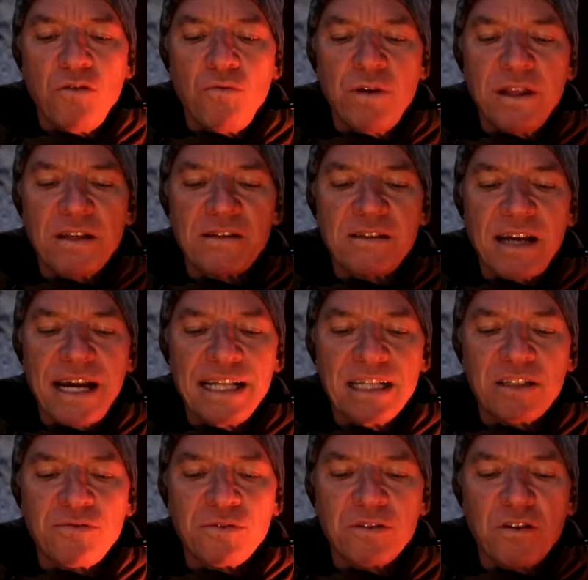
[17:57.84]
when the
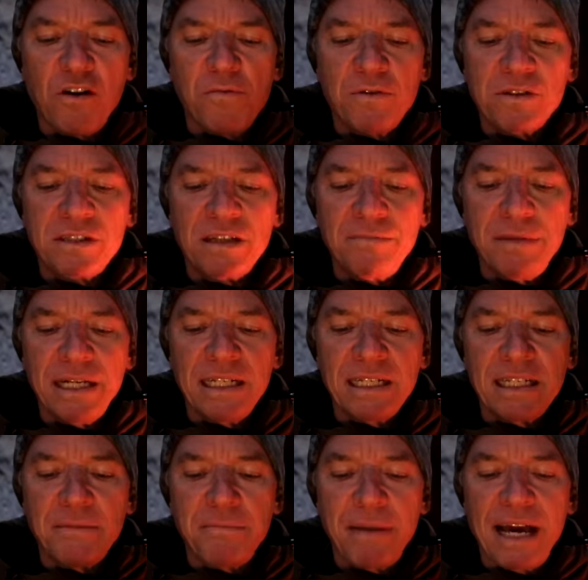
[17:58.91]
silence was almost
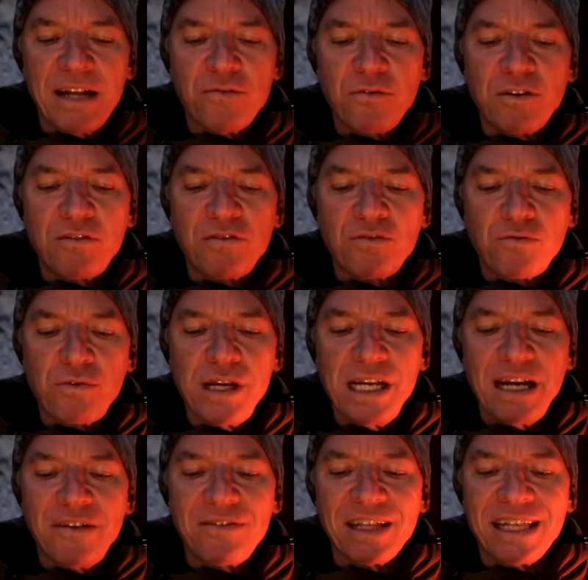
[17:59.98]
immediately met with
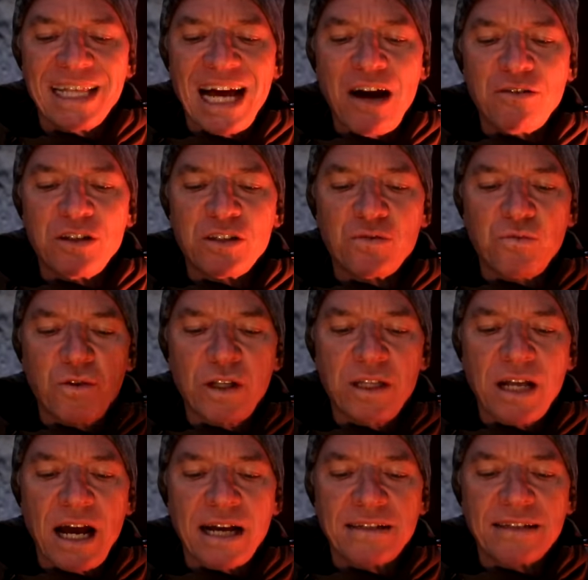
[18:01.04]
three of the loudest wood
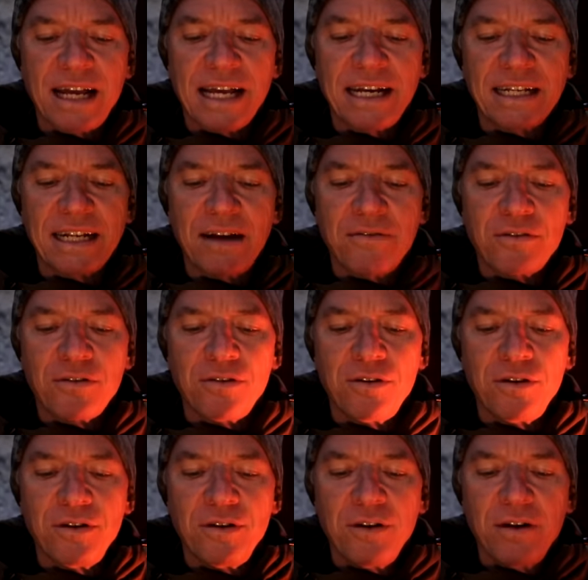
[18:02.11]
knocks I could ever
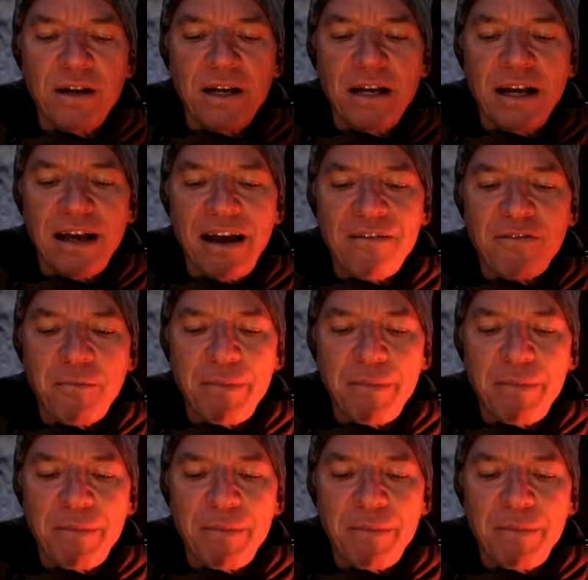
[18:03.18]
have